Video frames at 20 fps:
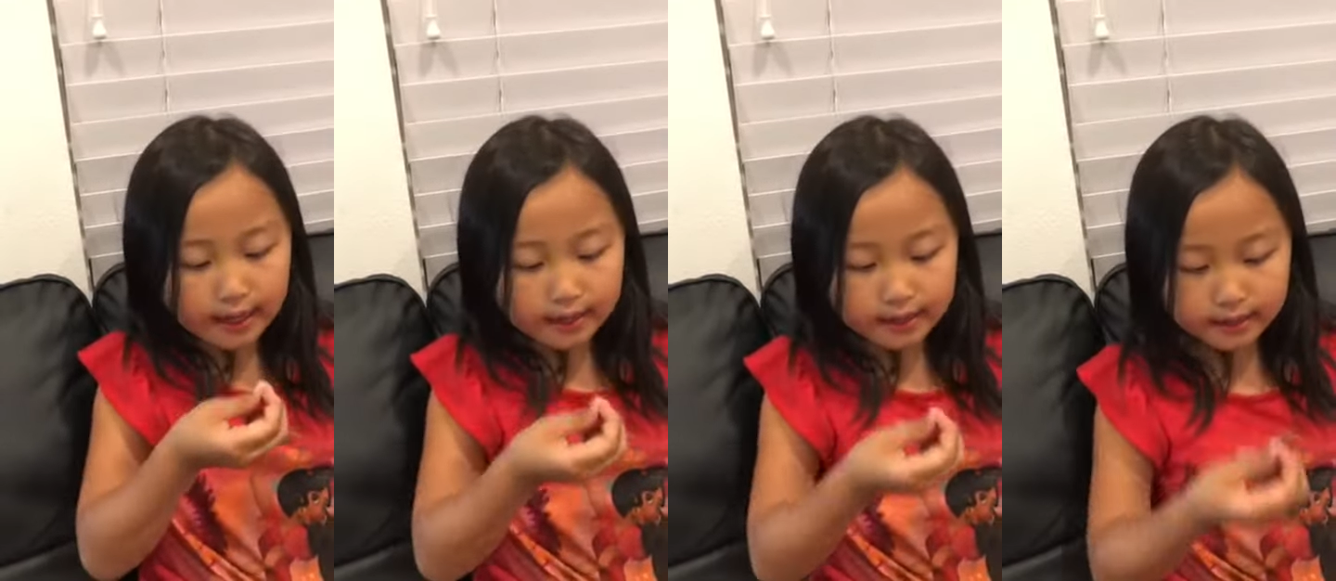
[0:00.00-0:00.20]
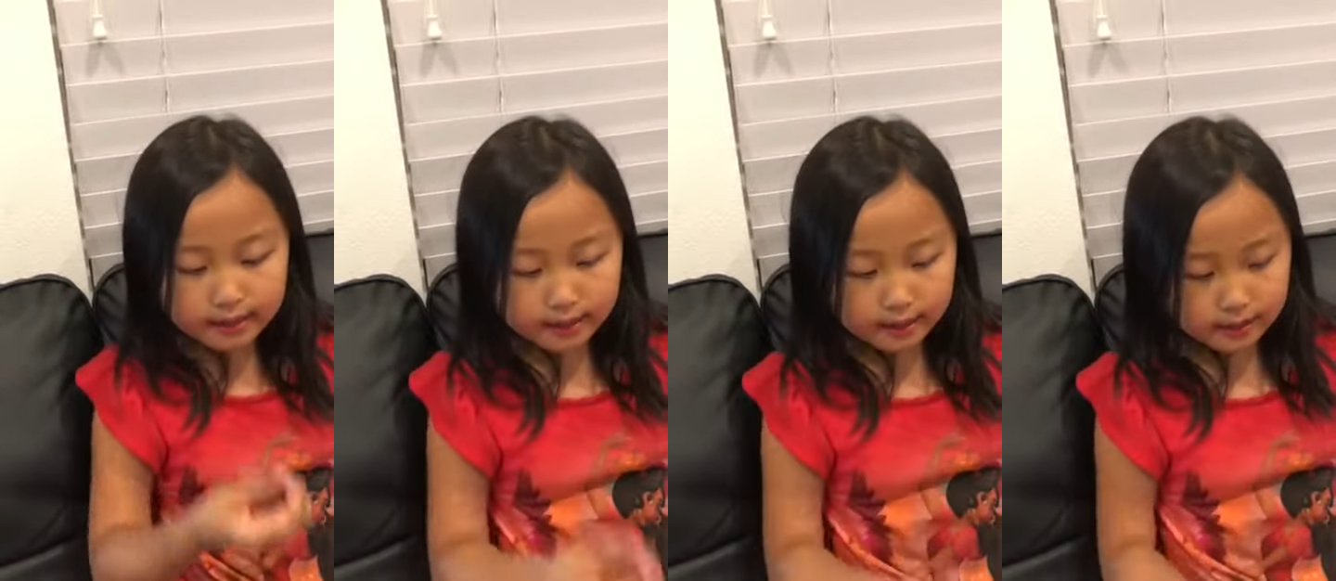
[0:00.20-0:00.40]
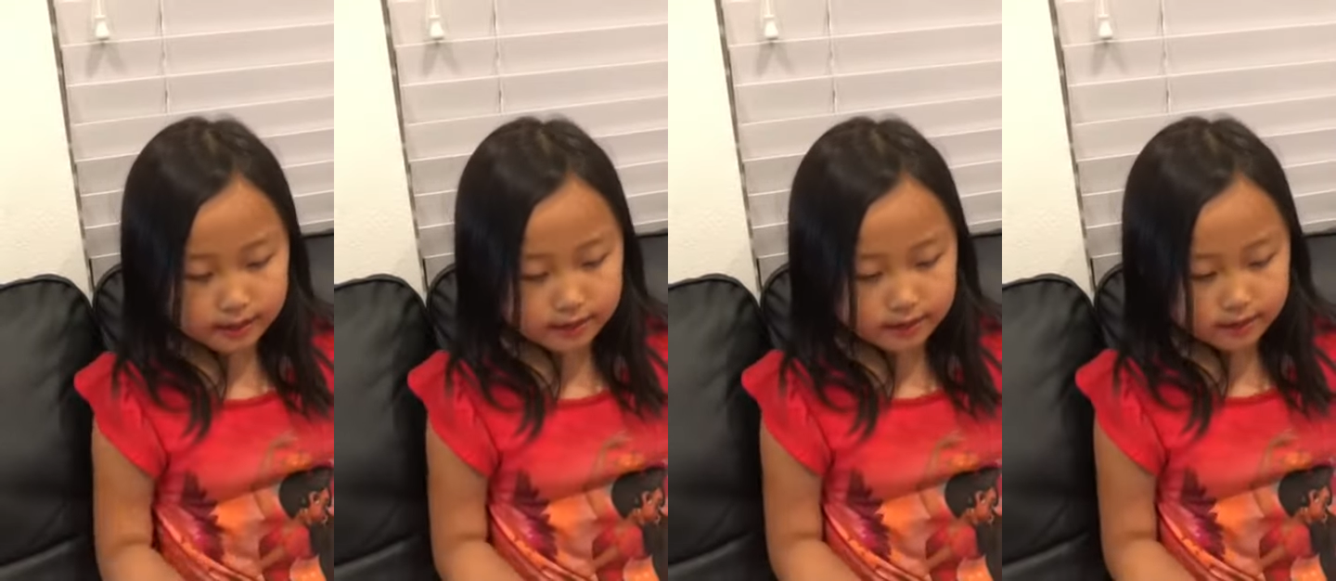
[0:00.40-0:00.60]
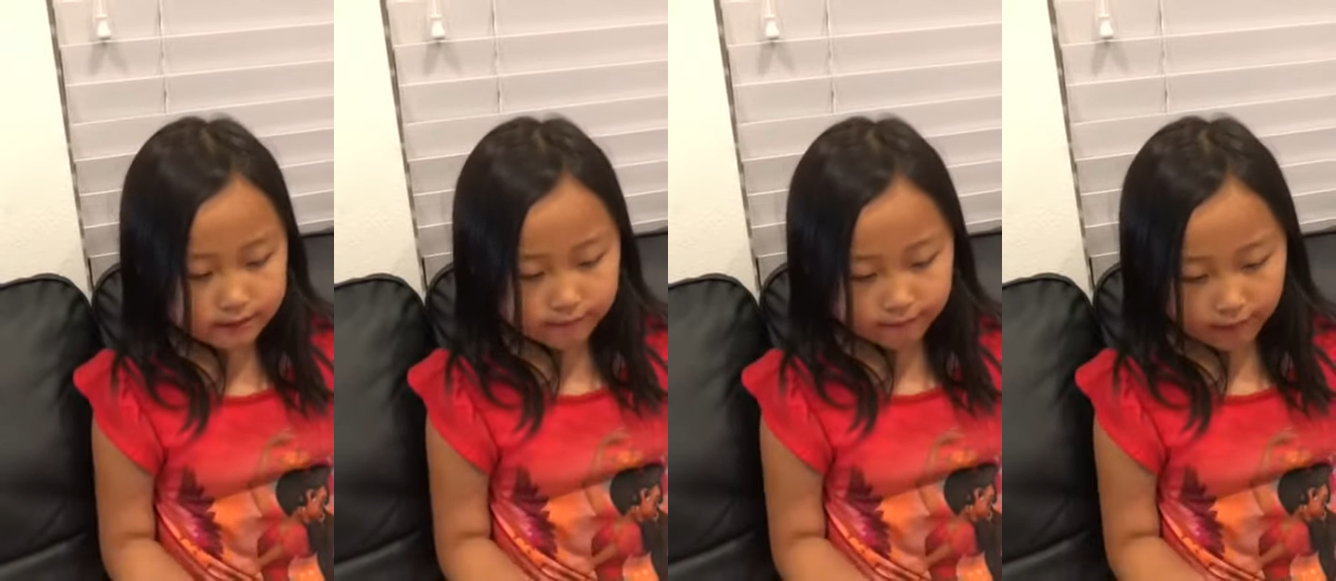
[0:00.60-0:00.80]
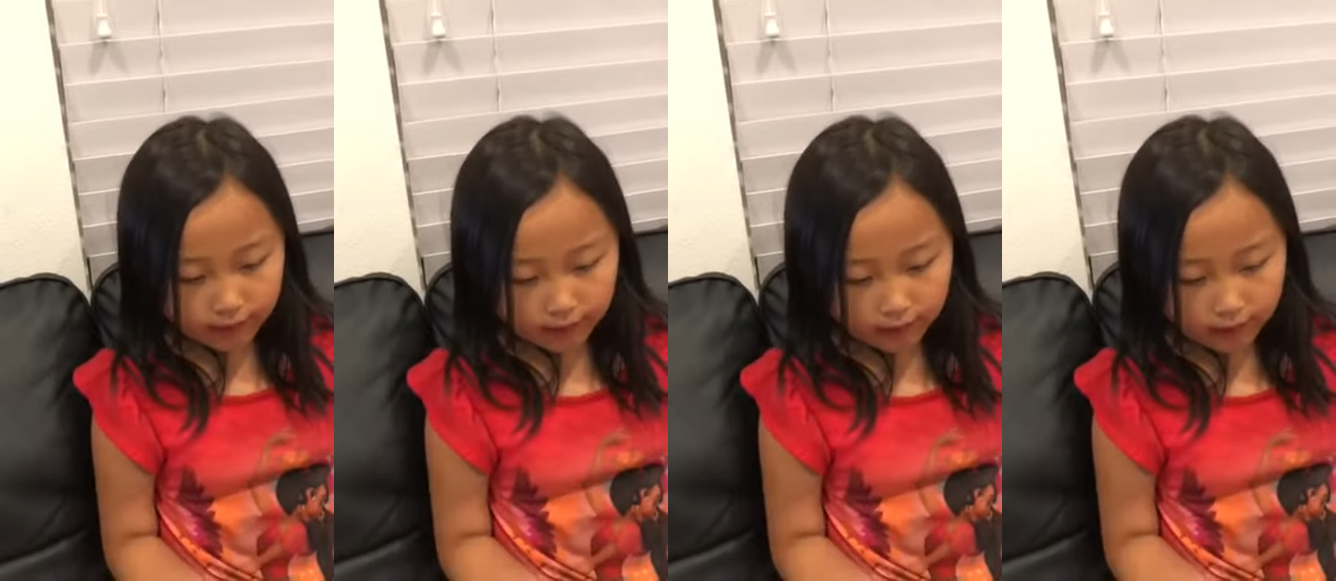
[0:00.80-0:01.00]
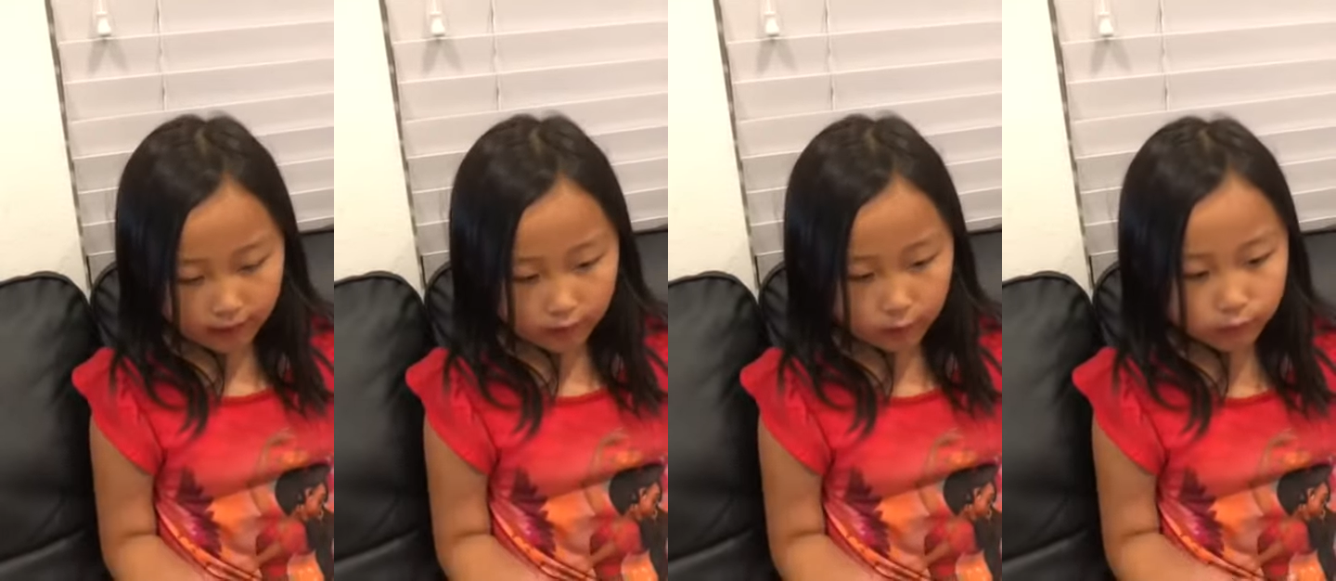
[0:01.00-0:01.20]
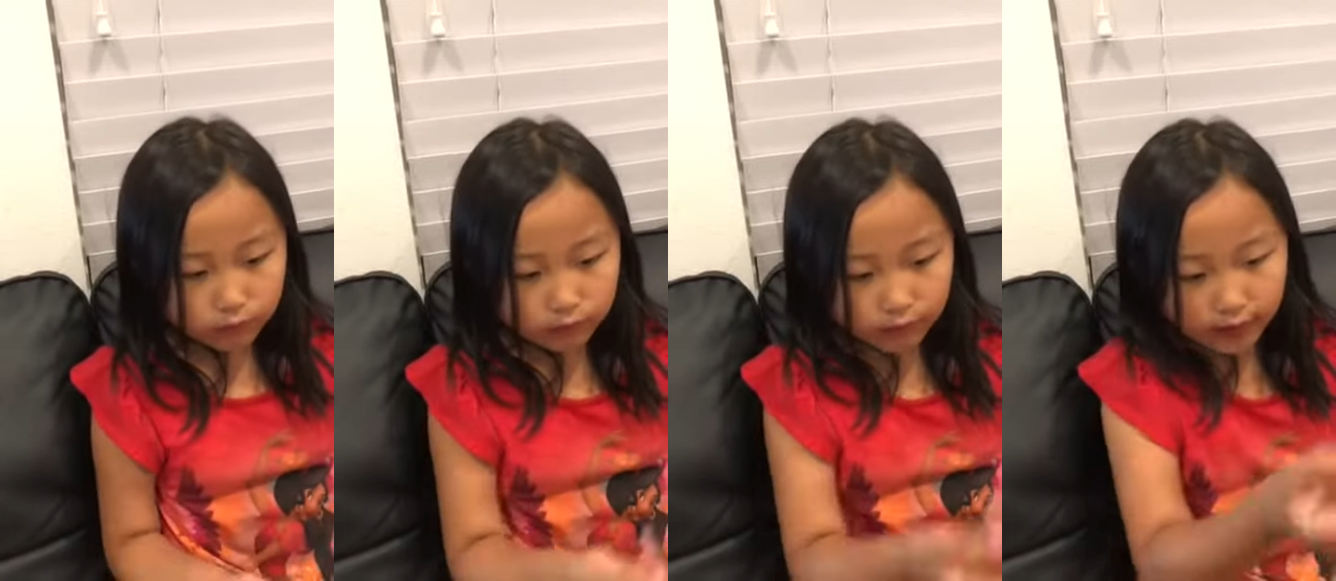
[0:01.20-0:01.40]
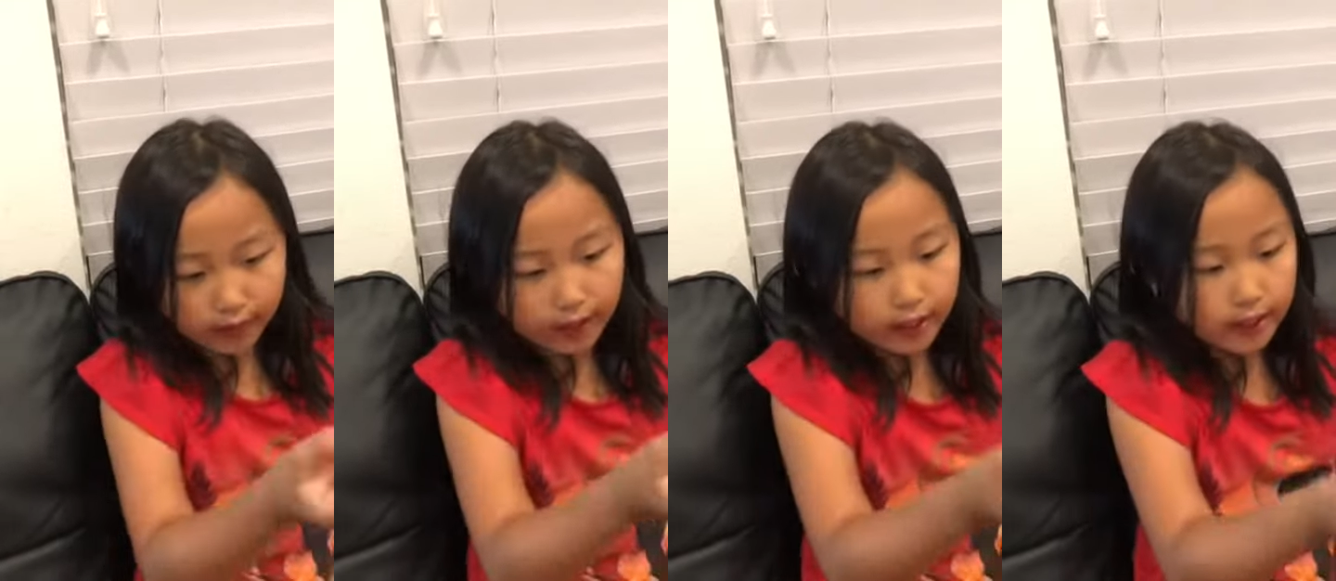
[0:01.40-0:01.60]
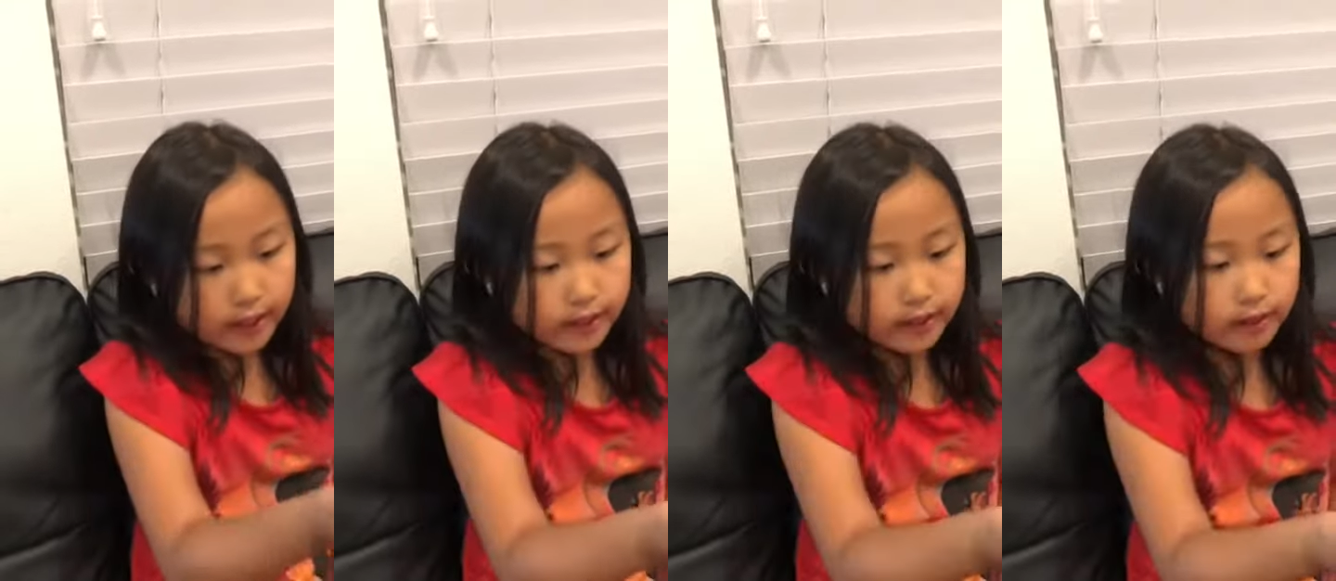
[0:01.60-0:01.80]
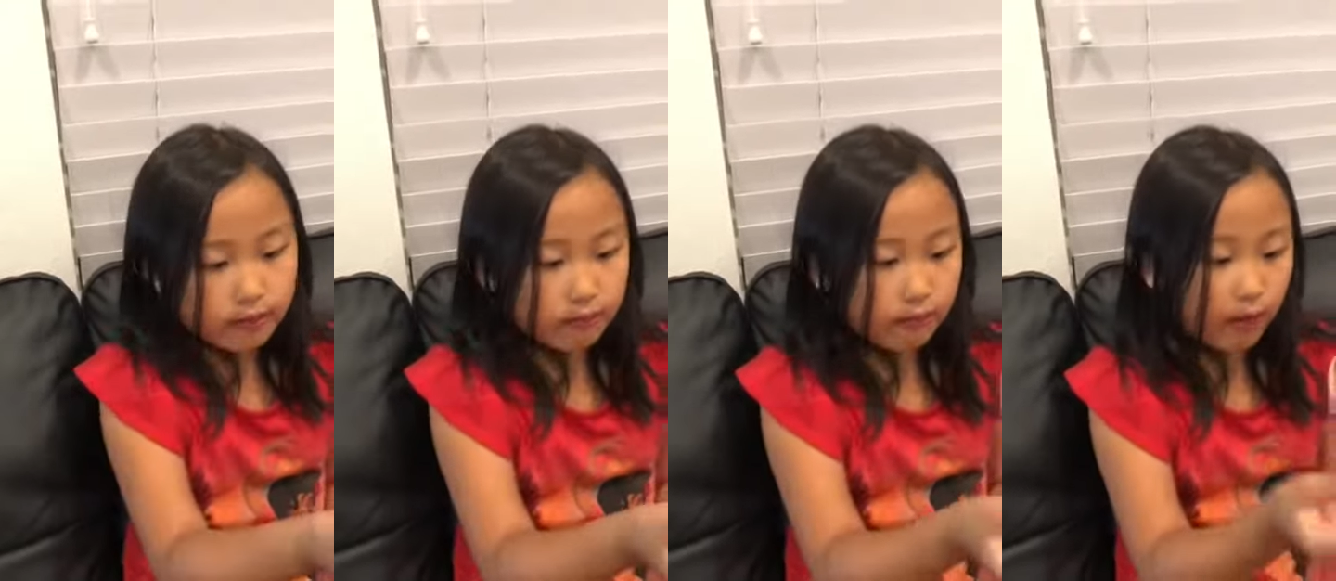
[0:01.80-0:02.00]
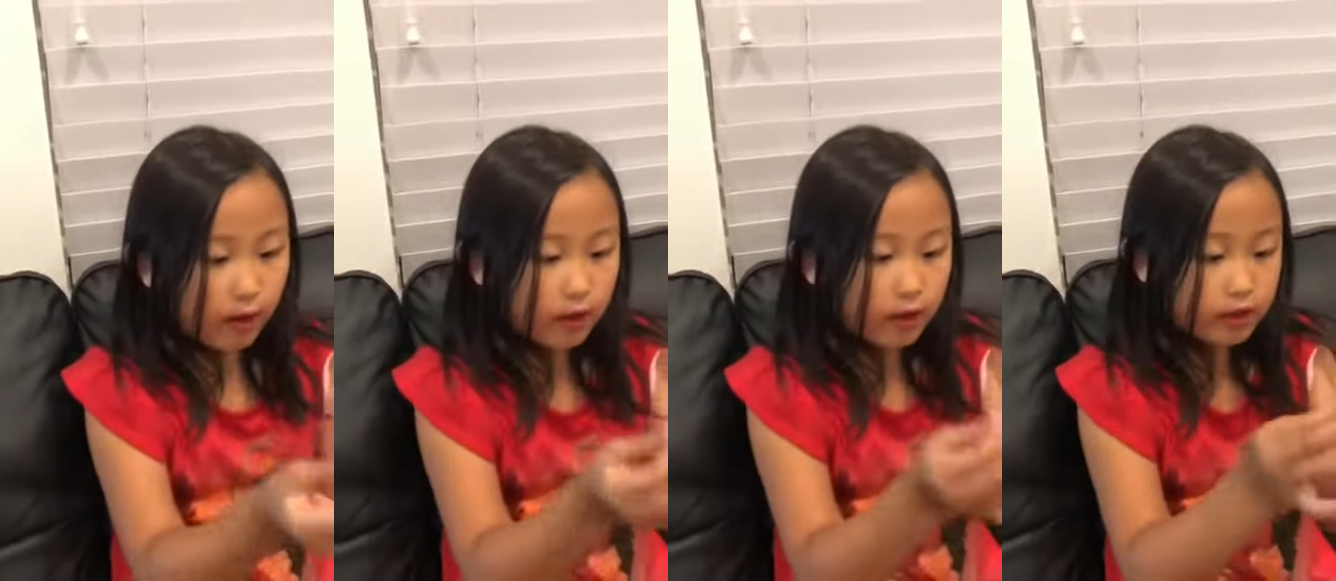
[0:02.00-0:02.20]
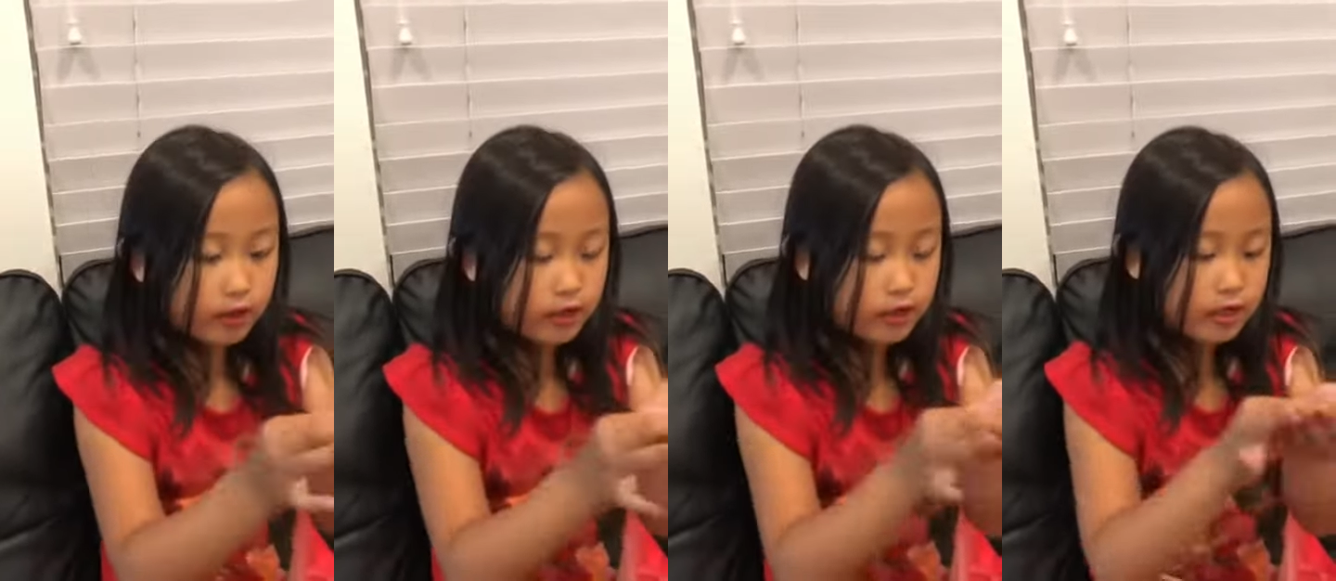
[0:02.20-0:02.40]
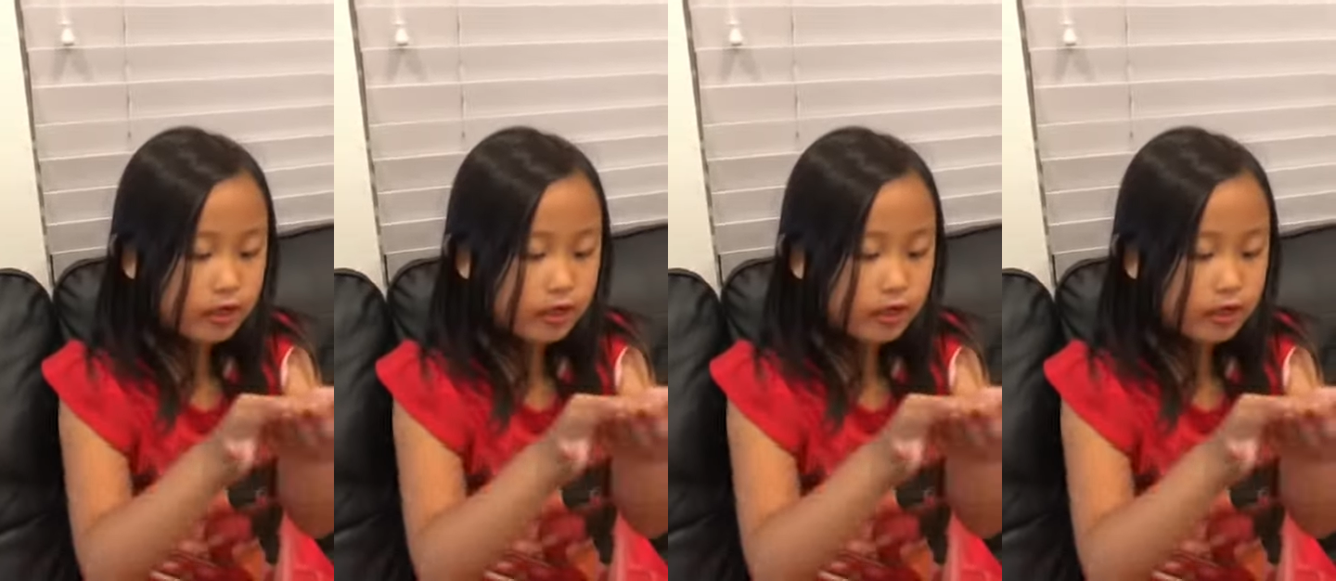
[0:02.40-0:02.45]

and then it just fell out right in the water.